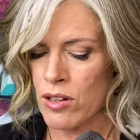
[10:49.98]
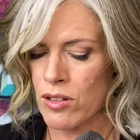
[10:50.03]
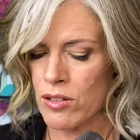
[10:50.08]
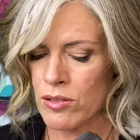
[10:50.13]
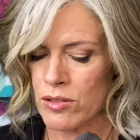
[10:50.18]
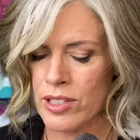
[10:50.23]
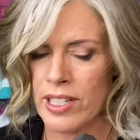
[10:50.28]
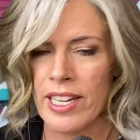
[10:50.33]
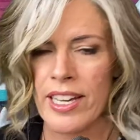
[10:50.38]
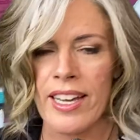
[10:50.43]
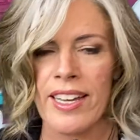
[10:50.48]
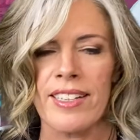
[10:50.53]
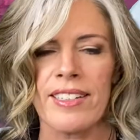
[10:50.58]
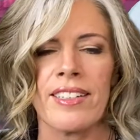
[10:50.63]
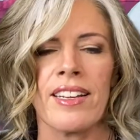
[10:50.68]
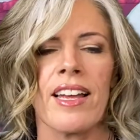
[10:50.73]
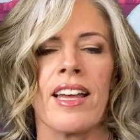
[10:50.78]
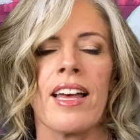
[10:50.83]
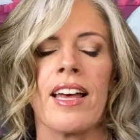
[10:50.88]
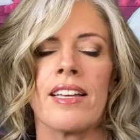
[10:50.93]
Okay,
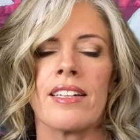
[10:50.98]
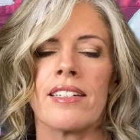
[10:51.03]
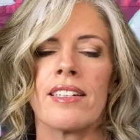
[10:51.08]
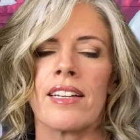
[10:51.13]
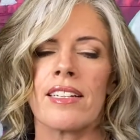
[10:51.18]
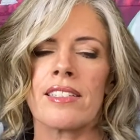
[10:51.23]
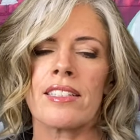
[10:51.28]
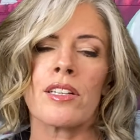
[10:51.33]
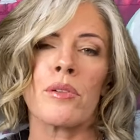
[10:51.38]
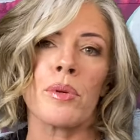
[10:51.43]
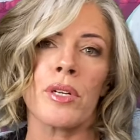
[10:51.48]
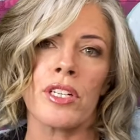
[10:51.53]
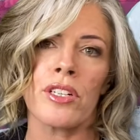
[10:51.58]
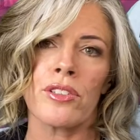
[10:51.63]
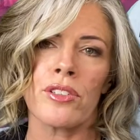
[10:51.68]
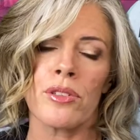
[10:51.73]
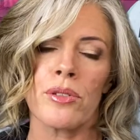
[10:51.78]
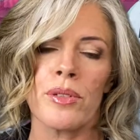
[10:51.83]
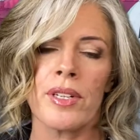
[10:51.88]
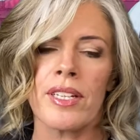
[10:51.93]
next thing we're going to
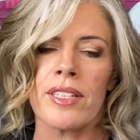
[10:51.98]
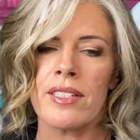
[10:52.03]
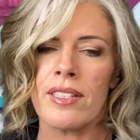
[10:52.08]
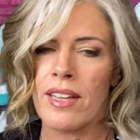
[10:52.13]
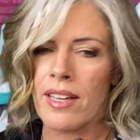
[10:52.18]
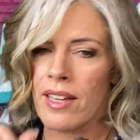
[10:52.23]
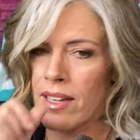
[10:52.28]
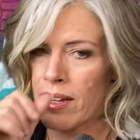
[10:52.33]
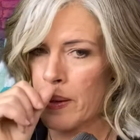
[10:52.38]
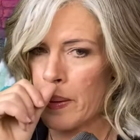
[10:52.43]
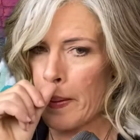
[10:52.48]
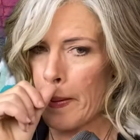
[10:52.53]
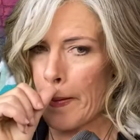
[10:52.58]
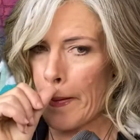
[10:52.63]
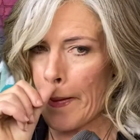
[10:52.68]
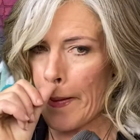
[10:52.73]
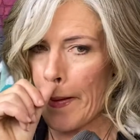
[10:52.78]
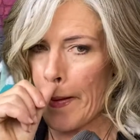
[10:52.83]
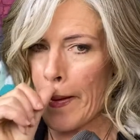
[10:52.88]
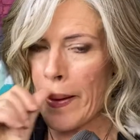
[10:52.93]
do is a
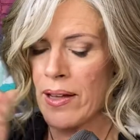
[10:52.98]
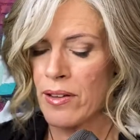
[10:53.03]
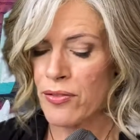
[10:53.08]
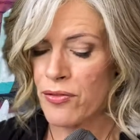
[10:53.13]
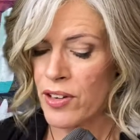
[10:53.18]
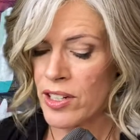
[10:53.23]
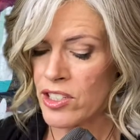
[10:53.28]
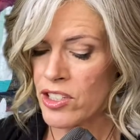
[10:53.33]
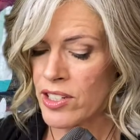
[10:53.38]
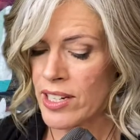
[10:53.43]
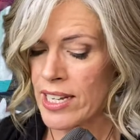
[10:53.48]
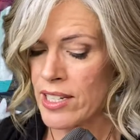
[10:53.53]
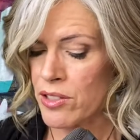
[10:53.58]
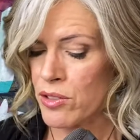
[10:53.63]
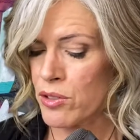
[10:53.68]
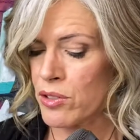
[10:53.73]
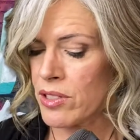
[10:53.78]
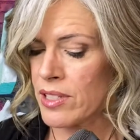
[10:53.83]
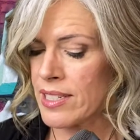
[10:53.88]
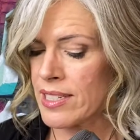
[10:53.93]
French
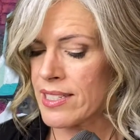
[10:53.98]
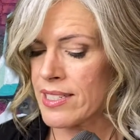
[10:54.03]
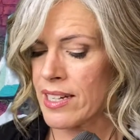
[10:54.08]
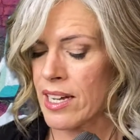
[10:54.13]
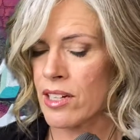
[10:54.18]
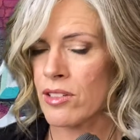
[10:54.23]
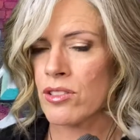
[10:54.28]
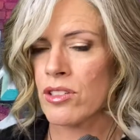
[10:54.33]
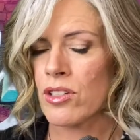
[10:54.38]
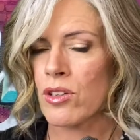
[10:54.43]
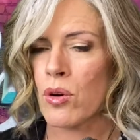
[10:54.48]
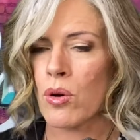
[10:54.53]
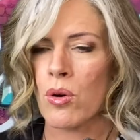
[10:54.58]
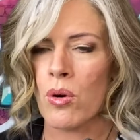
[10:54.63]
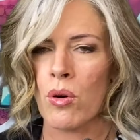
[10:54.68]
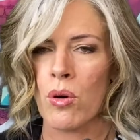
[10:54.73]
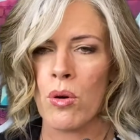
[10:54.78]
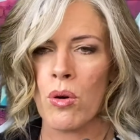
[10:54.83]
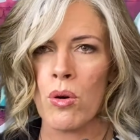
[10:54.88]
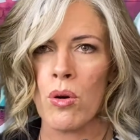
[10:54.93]
nasal sound.
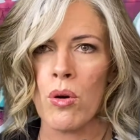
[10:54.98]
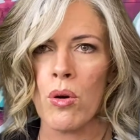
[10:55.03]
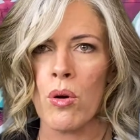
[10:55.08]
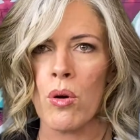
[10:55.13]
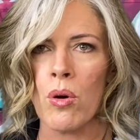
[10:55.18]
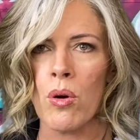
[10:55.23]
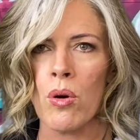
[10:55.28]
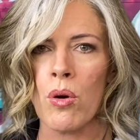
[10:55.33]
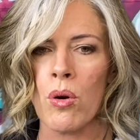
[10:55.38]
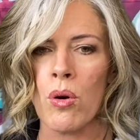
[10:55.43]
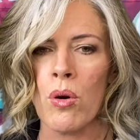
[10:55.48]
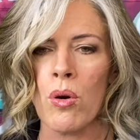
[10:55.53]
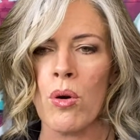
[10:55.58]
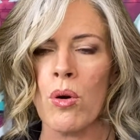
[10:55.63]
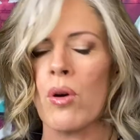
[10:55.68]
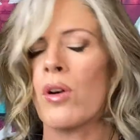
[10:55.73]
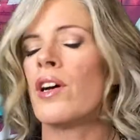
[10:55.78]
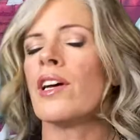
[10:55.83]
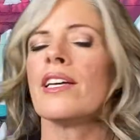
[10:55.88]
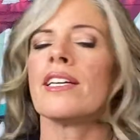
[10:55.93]

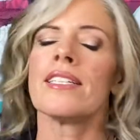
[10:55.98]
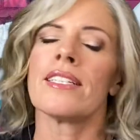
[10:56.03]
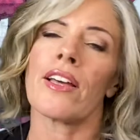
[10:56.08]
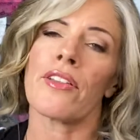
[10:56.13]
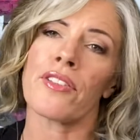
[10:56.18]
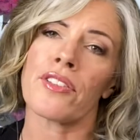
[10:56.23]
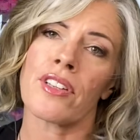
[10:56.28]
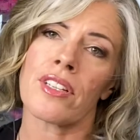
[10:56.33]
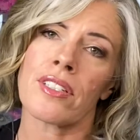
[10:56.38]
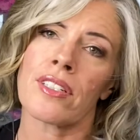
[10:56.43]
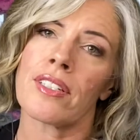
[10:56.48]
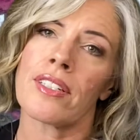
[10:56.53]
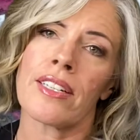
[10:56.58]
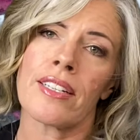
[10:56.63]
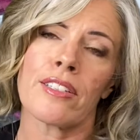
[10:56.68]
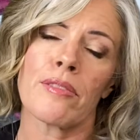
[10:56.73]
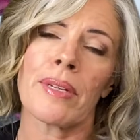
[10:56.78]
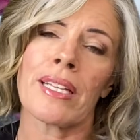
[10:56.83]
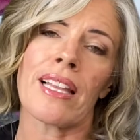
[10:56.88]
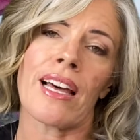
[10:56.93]
Now this doesn't
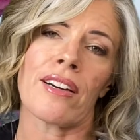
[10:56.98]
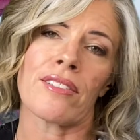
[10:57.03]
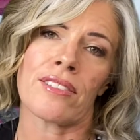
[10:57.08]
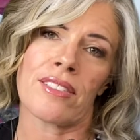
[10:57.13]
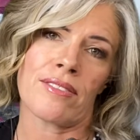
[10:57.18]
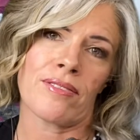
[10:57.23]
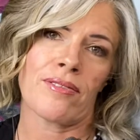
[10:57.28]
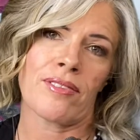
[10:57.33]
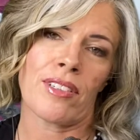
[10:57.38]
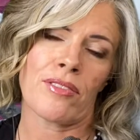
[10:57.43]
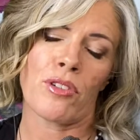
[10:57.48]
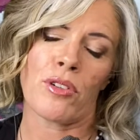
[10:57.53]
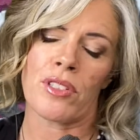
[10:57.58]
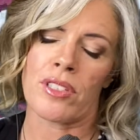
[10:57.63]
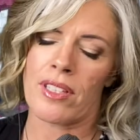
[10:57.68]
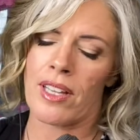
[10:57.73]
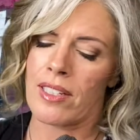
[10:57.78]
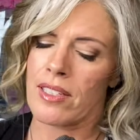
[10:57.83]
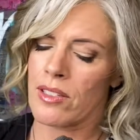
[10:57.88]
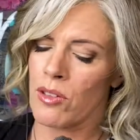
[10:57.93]
need to be loud. Of
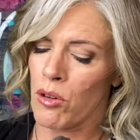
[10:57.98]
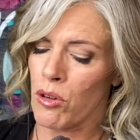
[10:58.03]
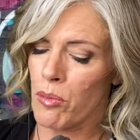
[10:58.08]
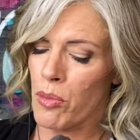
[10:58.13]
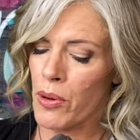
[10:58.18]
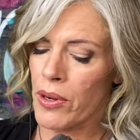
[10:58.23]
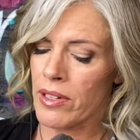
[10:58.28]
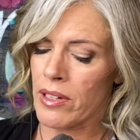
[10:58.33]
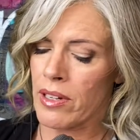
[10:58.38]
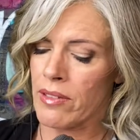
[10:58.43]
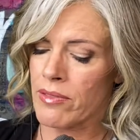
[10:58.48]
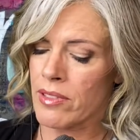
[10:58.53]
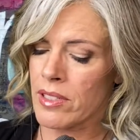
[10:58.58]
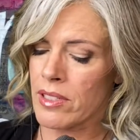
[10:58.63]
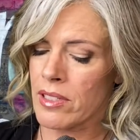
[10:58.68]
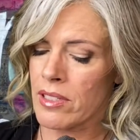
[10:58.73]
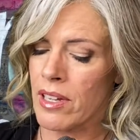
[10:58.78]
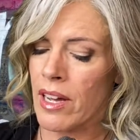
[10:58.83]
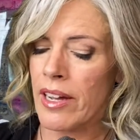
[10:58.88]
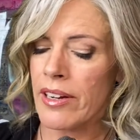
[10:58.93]
course, that's the whole point of
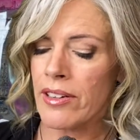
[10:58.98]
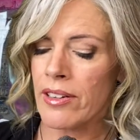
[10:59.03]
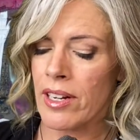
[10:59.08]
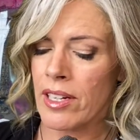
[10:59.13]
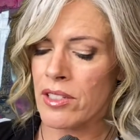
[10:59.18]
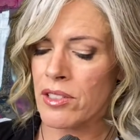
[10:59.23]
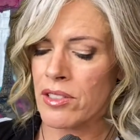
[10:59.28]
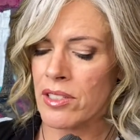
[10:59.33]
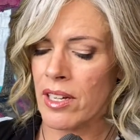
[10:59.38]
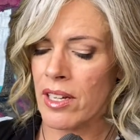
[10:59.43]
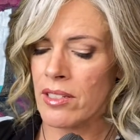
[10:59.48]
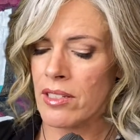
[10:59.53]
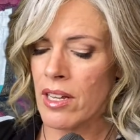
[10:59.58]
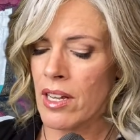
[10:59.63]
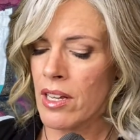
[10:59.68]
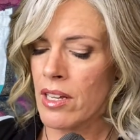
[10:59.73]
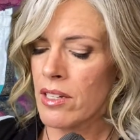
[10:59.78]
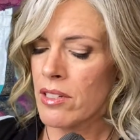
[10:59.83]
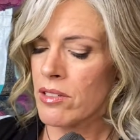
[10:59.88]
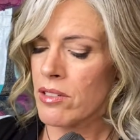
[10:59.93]
this entire exercise.
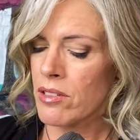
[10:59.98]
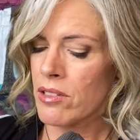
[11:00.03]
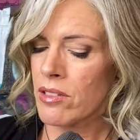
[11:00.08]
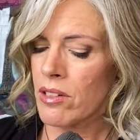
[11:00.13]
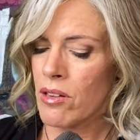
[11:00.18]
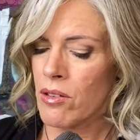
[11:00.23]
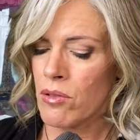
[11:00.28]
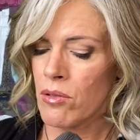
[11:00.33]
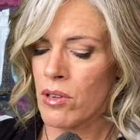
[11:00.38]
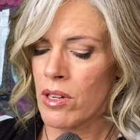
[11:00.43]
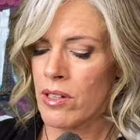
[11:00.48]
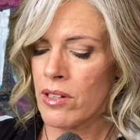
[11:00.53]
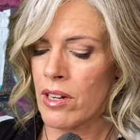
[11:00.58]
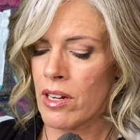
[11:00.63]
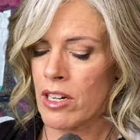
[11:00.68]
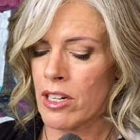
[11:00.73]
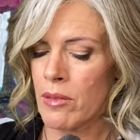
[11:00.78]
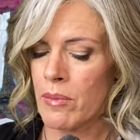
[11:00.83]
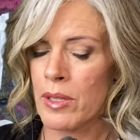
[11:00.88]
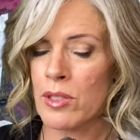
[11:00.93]
So
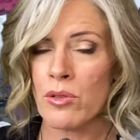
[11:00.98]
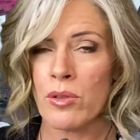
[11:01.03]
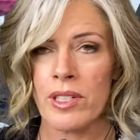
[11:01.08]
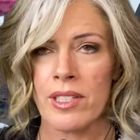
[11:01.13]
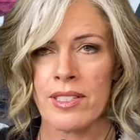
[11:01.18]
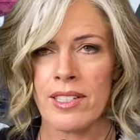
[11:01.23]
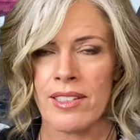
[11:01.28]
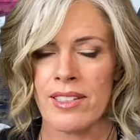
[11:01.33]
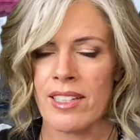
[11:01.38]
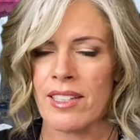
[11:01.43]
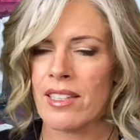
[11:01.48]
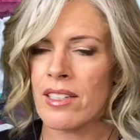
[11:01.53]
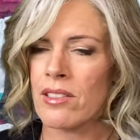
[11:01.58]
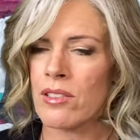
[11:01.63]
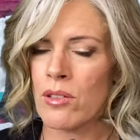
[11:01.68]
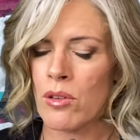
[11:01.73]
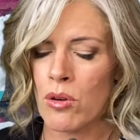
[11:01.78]
it's going to sound like this.